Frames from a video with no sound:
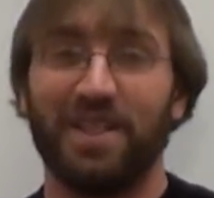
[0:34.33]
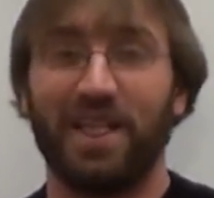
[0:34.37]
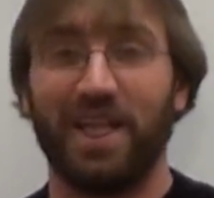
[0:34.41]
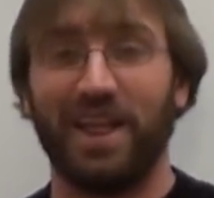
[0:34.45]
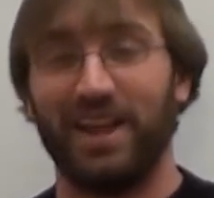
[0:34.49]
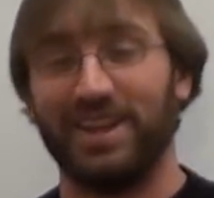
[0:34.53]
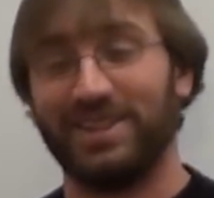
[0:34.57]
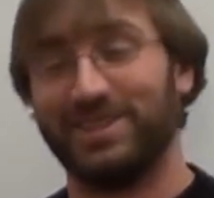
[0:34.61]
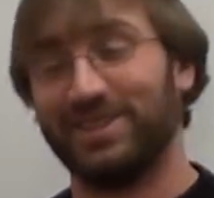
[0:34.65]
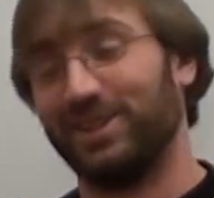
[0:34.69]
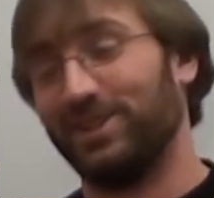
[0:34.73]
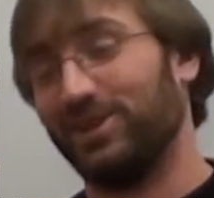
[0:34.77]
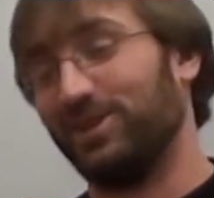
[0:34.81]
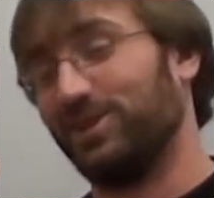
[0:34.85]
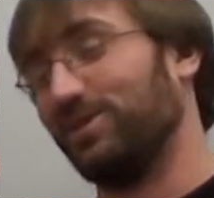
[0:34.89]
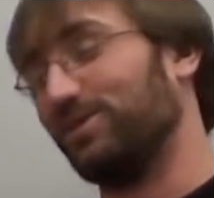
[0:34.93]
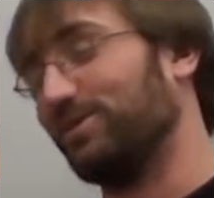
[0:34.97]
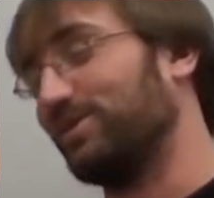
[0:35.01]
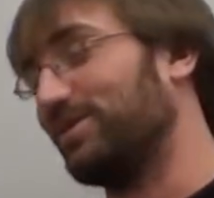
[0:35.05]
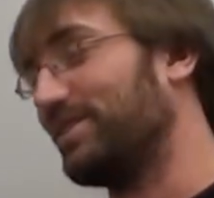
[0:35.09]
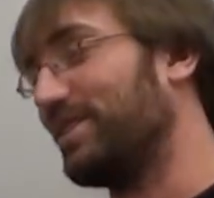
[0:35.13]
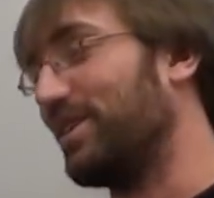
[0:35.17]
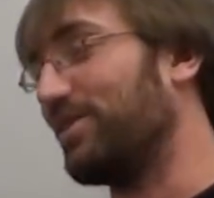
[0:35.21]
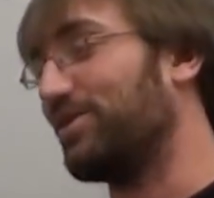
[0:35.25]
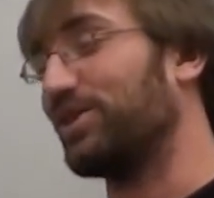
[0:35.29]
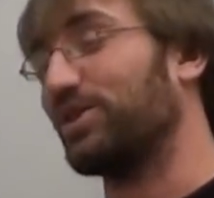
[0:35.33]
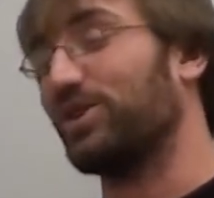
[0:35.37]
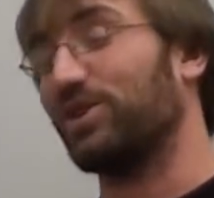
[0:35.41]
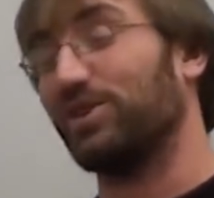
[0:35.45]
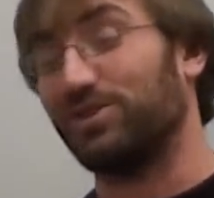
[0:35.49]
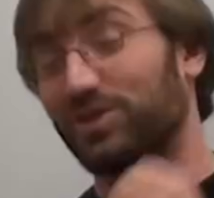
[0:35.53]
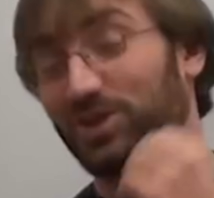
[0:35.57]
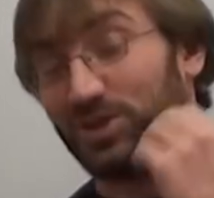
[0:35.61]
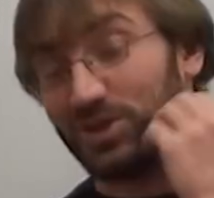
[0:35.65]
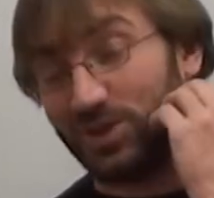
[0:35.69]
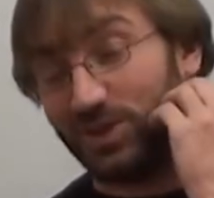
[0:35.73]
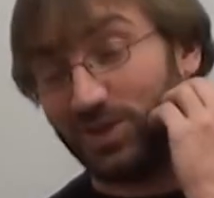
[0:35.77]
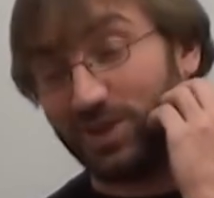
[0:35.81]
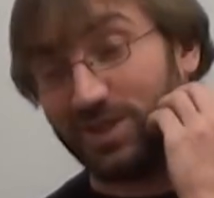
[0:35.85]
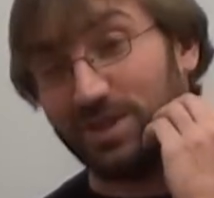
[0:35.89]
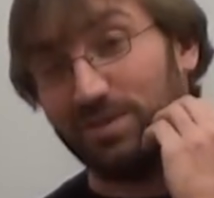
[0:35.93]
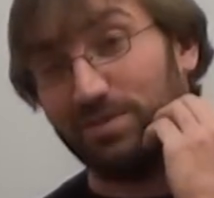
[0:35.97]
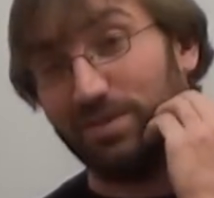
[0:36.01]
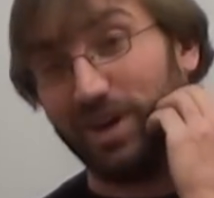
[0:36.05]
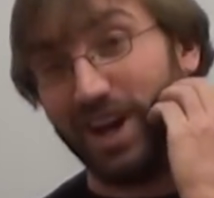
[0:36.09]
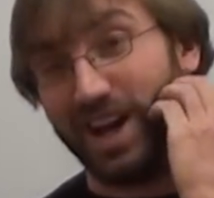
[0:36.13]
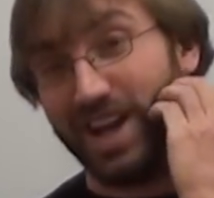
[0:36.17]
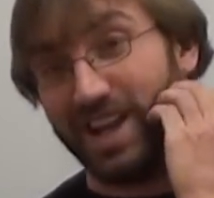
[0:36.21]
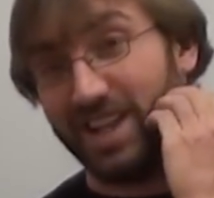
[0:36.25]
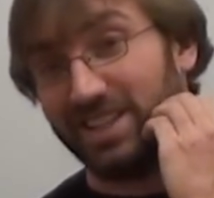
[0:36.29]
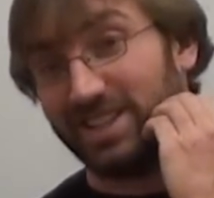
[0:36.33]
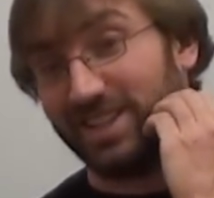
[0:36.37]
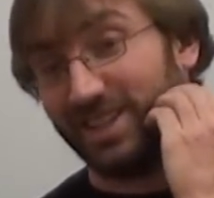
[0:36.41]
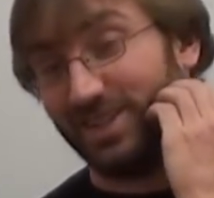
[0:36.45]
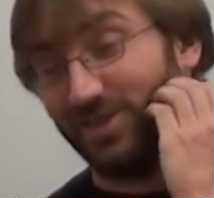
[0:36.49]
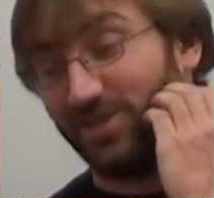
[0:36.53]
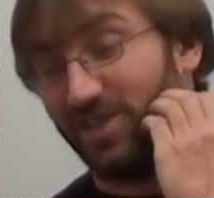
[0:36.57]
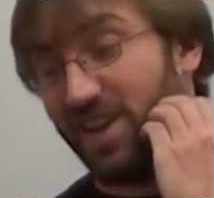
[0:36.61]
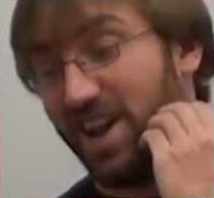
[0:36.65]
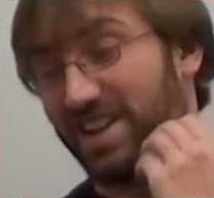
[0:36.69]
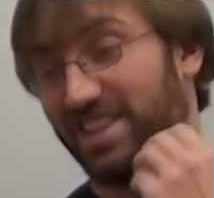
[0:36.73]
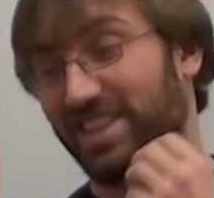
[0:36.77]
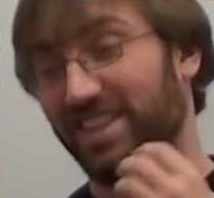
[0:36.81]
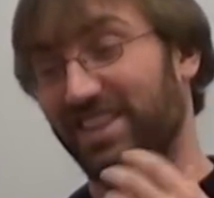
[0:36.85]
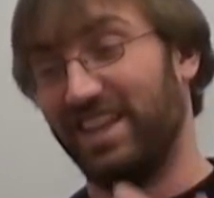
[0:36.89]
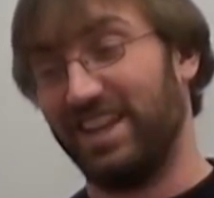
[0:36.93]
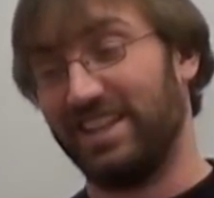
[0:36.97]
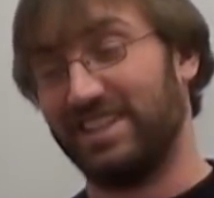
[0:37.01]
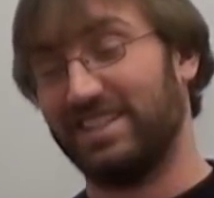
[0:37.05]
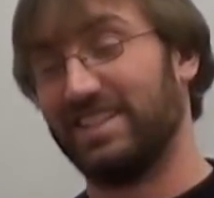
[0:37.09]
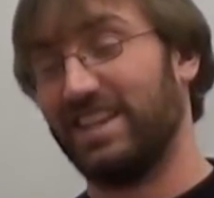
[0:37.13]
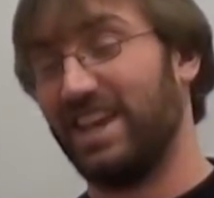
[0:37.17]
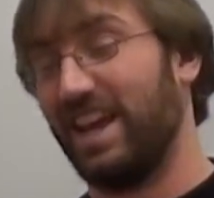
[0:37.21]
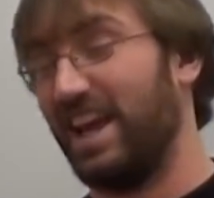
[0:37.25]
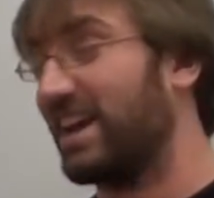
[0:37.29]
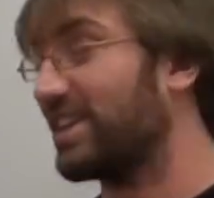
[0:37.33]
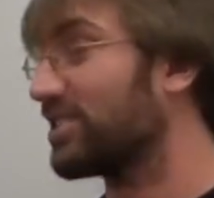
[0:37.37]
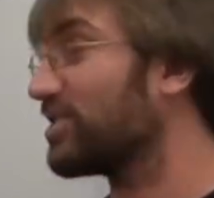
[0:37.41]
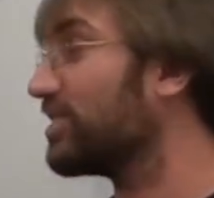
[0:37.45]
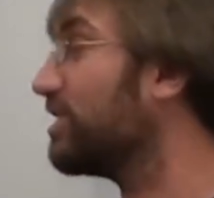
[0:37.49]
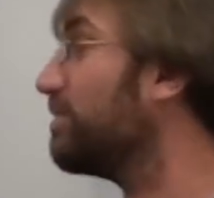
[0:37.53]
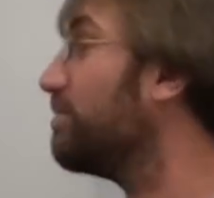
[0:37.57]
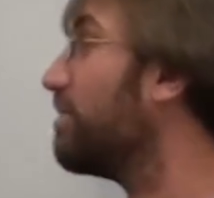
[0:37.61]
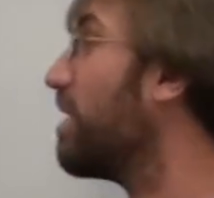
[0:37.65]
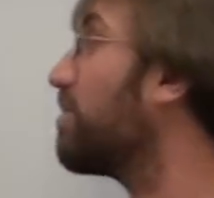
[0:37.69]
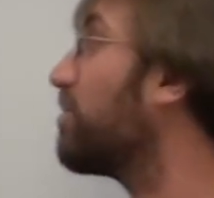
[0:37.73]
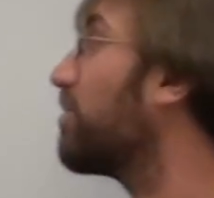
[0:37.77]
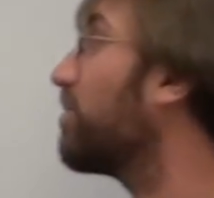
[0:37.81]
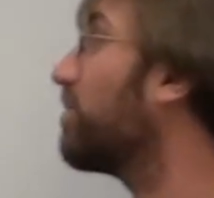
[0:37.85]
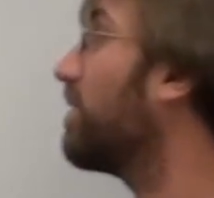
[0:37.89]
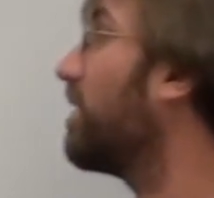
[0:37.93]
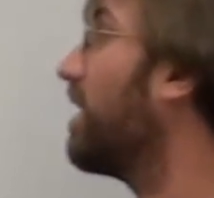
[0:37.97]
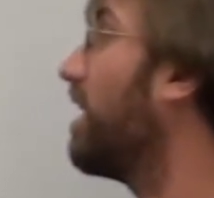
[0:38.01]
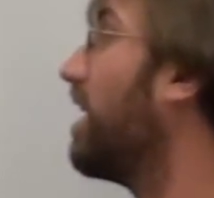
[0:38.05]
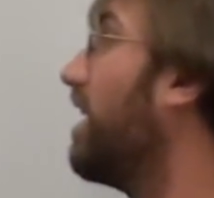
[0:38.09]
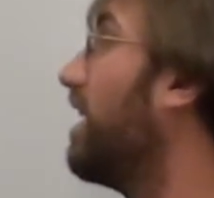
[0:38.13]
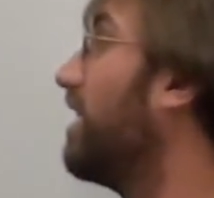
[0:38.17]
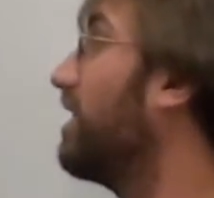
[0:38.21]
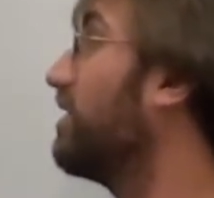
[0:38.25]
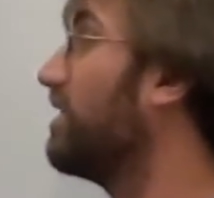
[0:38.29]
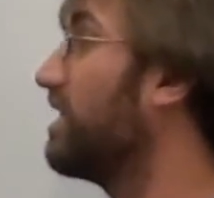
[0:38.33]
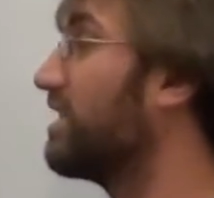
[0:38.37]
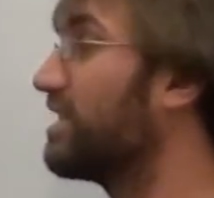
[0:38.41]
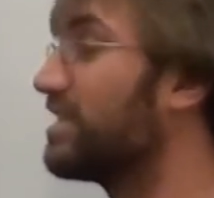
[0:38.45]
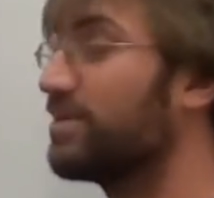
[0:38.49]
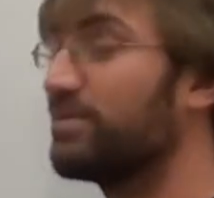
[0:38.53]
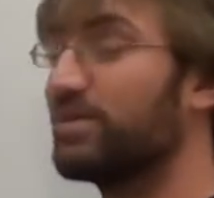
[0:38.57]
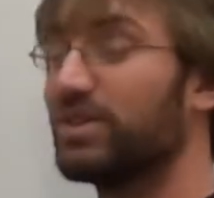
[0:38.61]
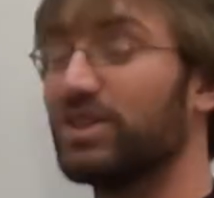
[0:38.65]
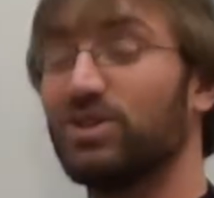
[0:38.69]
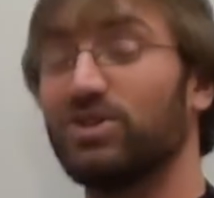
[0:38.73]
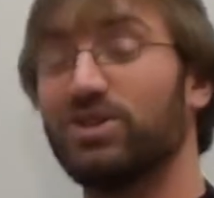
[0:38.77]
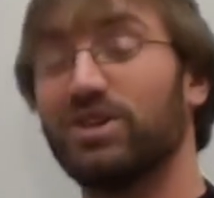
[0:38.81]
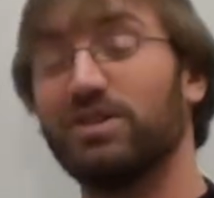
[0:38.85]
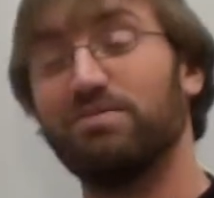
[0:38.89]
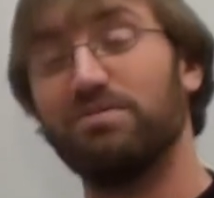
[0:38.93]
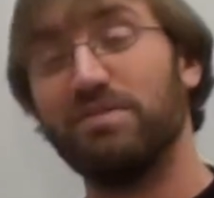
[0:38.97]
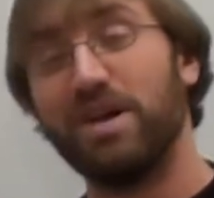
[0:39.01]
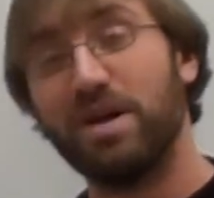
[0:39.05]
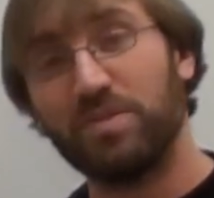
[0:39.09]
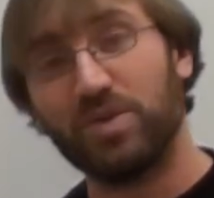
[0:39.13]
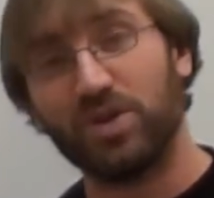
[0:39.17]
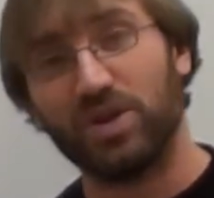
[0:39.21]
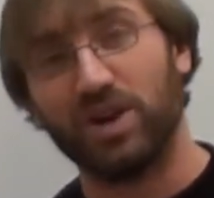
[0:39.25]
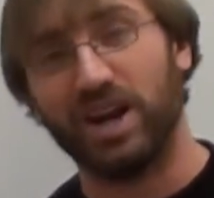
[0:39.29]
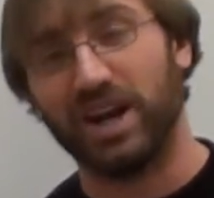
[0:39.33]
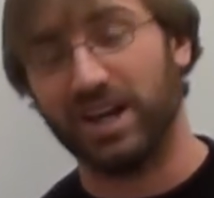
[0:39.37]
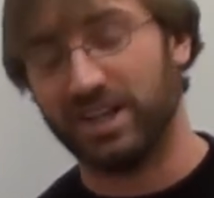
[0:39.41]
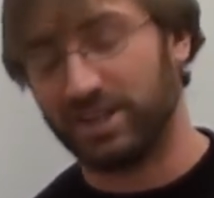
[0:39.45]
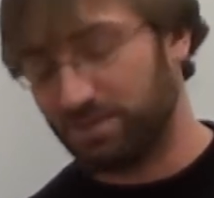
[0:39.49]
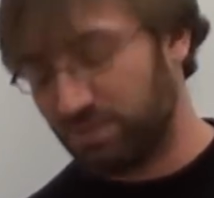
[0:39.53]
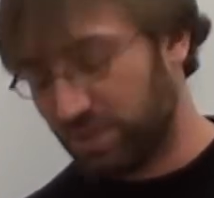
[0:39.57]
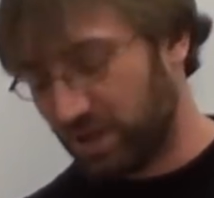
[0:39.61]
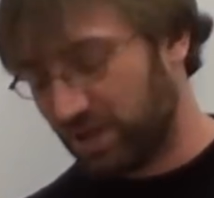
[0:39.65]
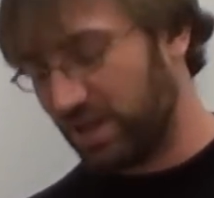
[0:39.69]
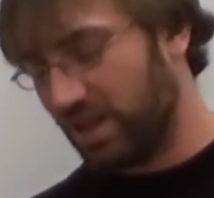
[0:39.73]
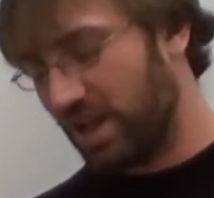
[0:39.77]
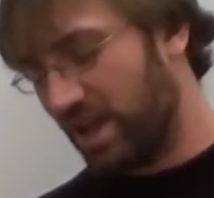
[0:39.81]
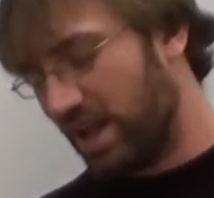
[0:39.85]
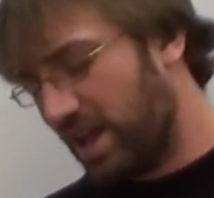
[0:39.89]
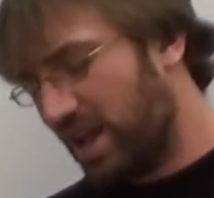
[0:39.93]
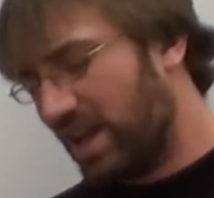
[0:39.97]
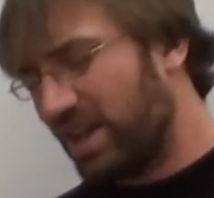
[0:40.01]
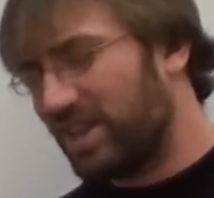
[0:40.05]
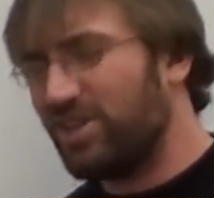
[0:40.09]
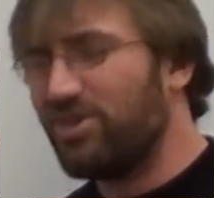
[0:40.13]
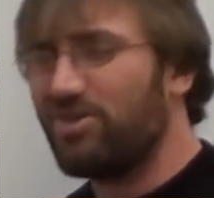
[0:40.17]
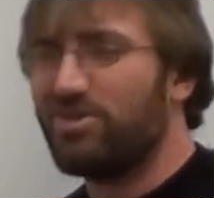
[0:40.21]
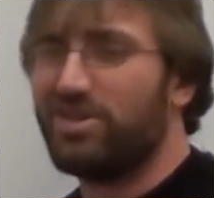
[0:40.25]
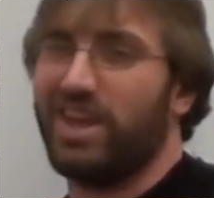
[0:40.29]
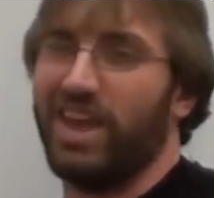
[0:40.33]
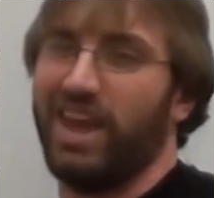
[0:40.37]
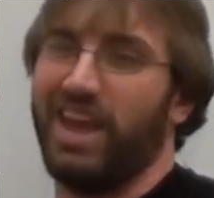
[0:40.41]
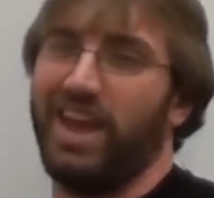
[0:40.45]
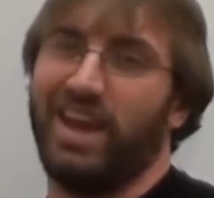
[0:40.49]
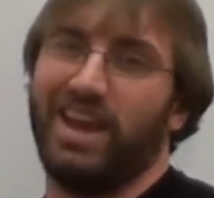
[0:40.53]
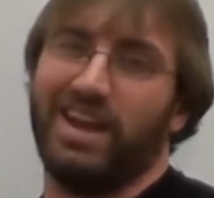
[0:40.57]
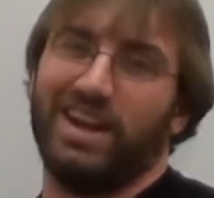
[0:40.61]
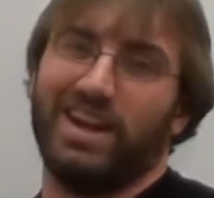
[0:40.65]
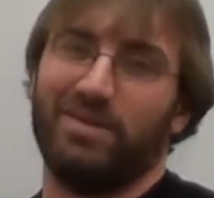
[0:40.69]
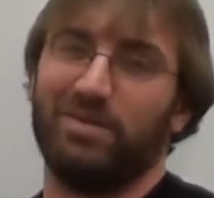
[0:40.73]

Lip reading: It's a little difficult for students to buy into the fact that that's actually that's something you can memorize, but you can,